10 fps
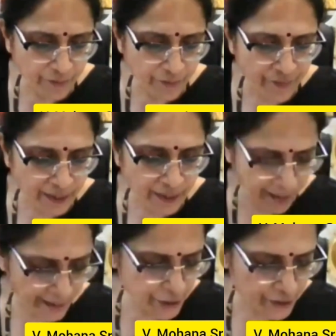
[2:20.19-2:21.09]

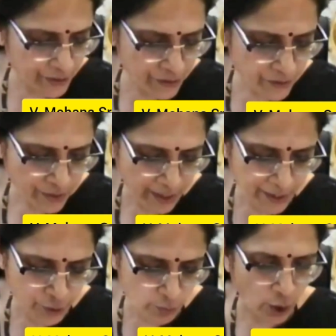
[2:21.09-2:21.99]
directions as to how
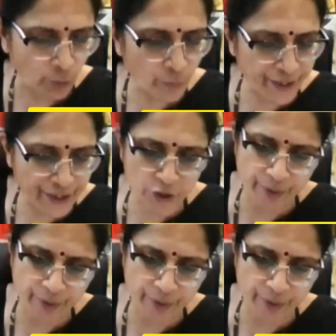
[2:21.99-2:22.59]
it is to be done.